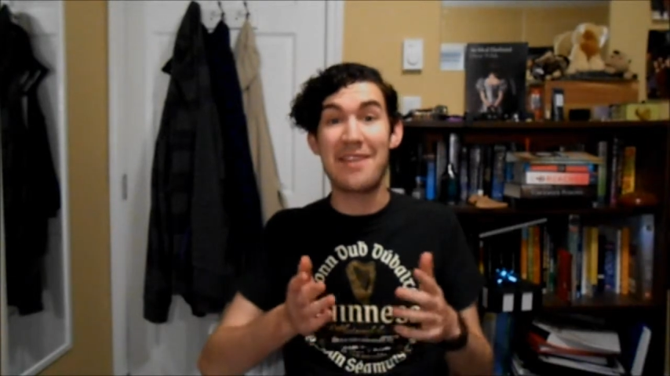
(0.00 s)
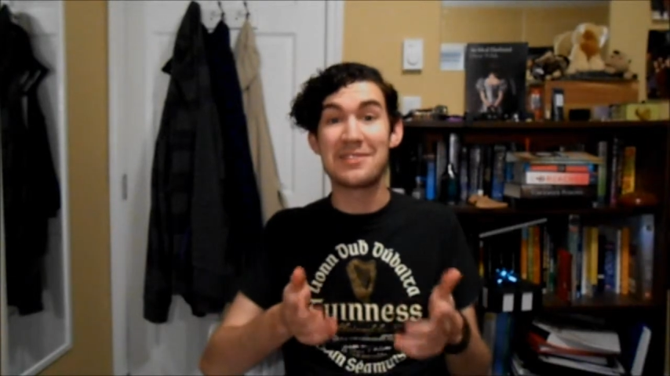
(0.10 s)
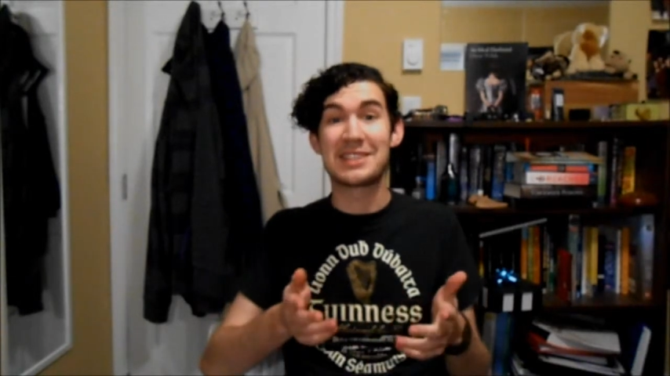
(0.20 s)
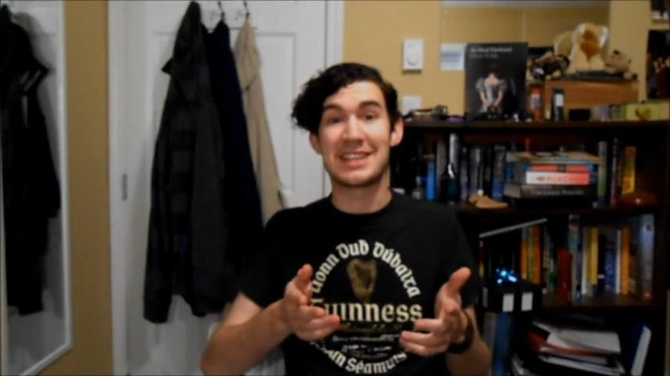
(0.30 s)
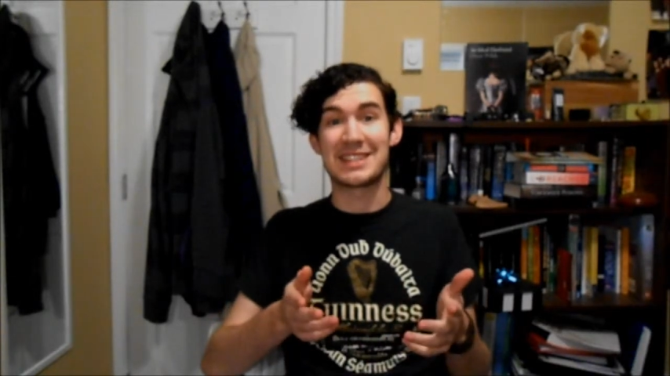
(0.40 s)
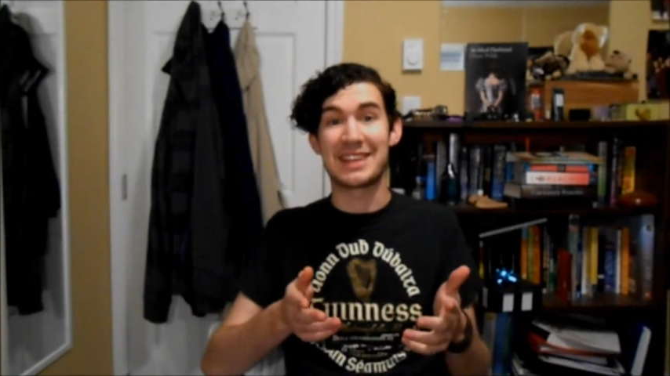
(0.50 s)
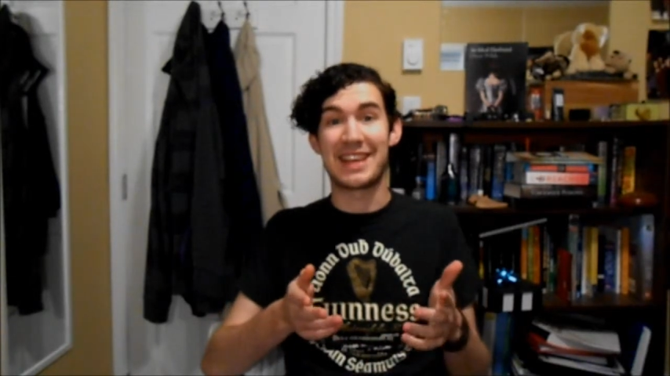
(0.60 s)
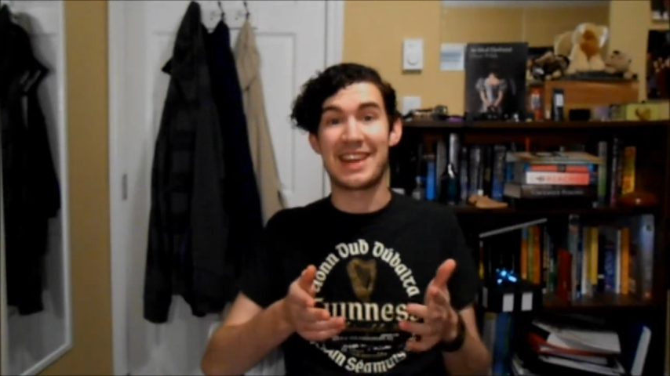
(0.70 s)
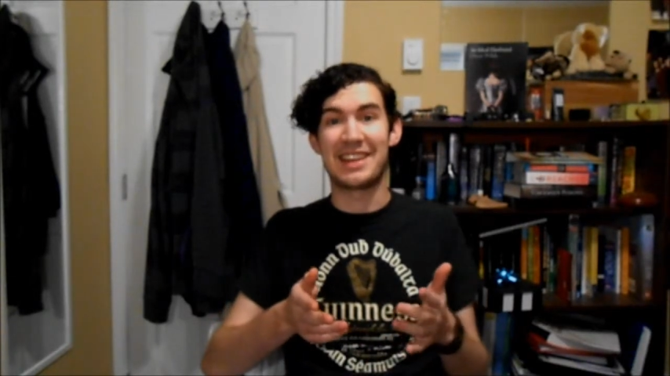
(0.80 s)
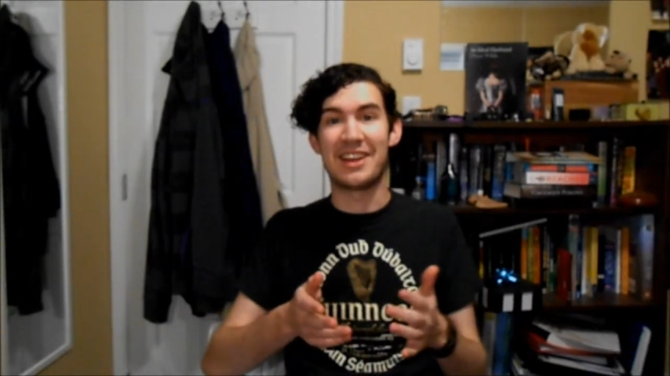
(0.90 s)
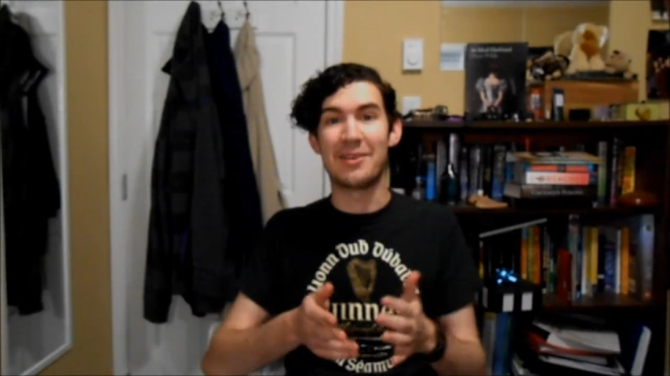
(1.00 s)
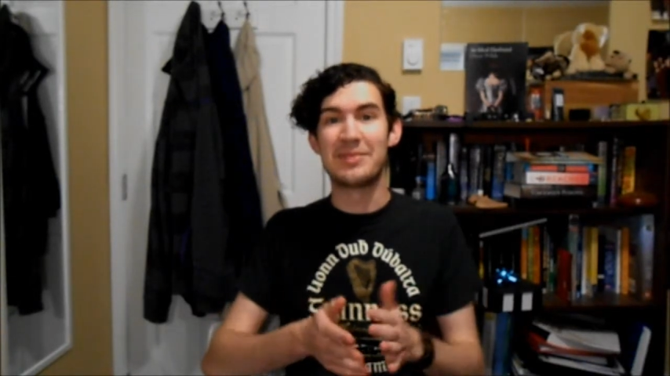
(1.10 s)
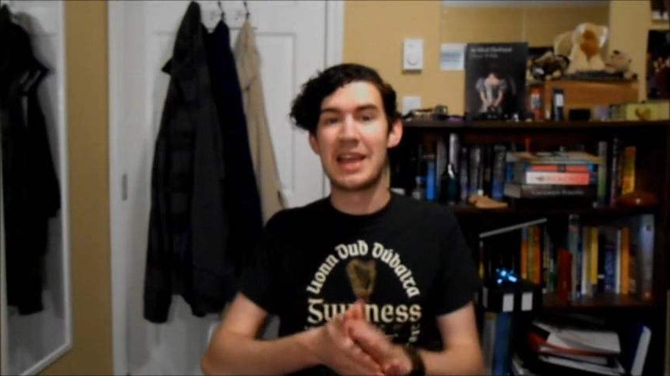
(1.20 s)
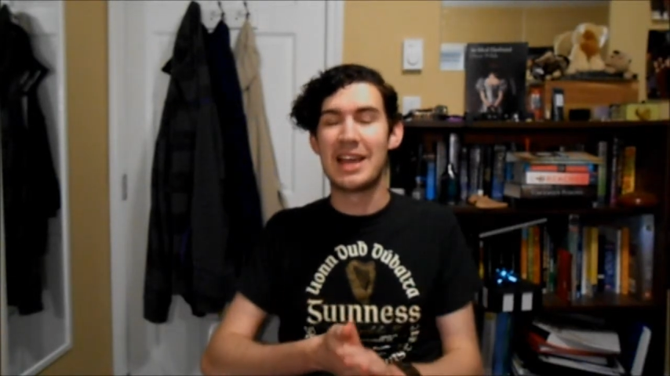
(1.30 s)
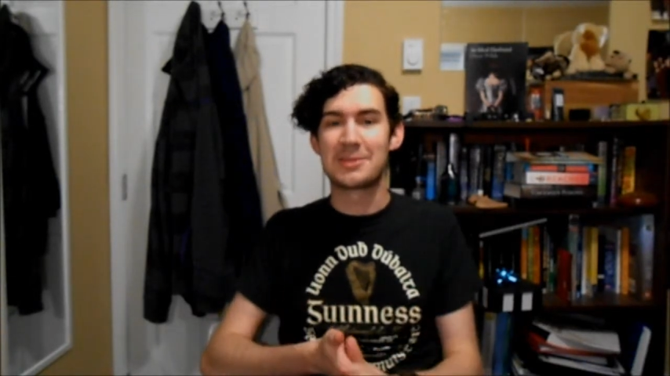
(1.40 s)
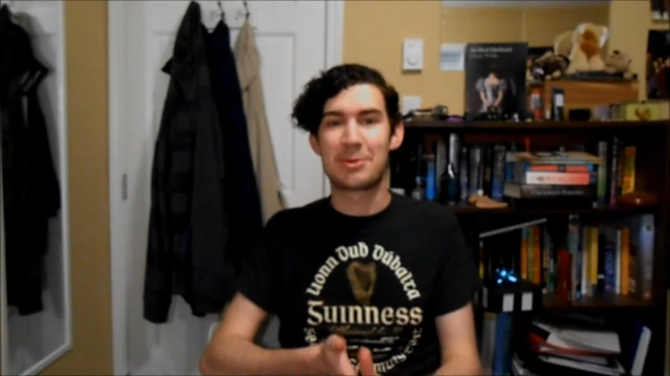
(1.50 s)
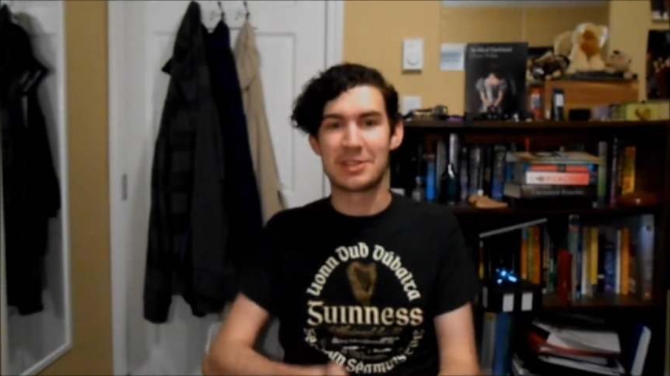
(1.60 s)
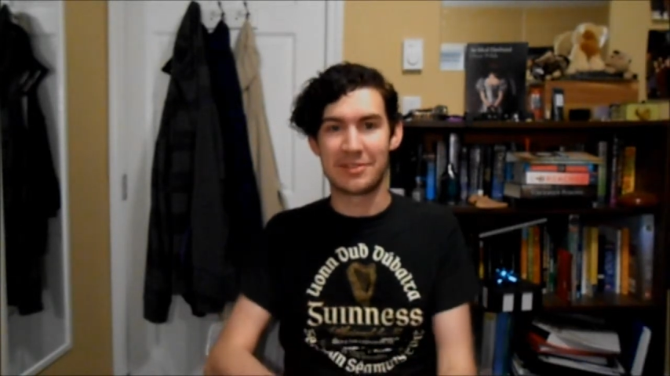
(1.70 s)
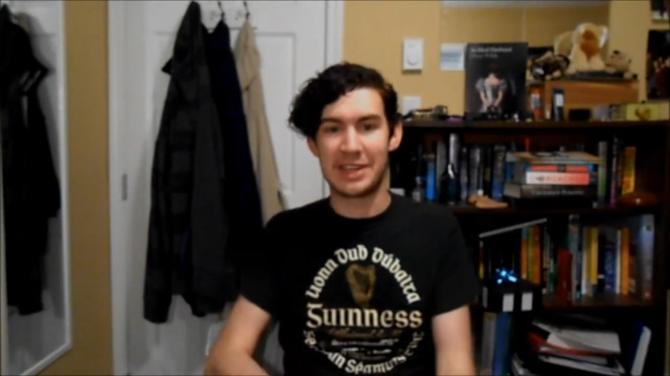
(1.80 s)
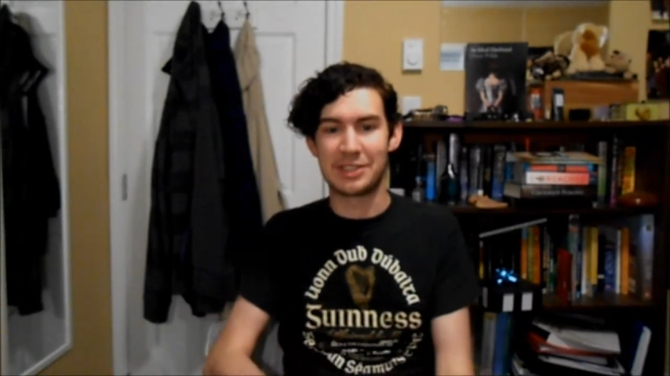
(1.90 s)
emphasize it again here, is
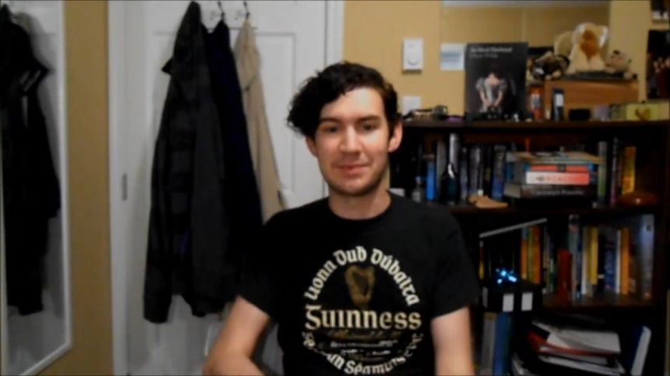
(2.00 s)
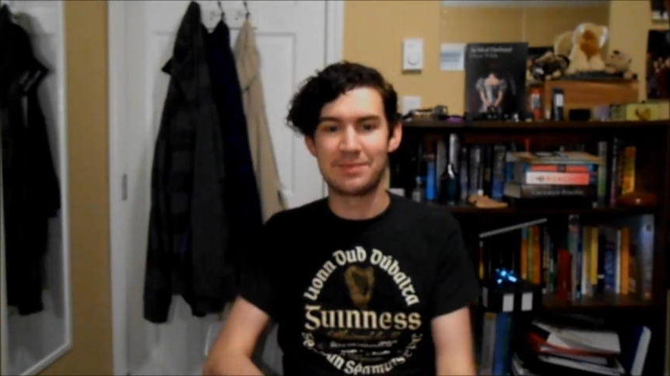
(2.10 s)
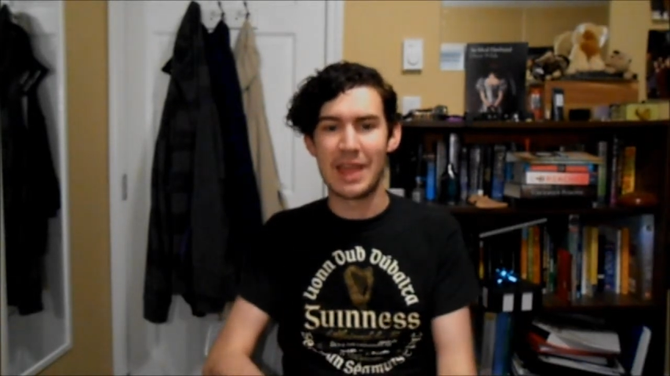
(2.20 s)
preservation.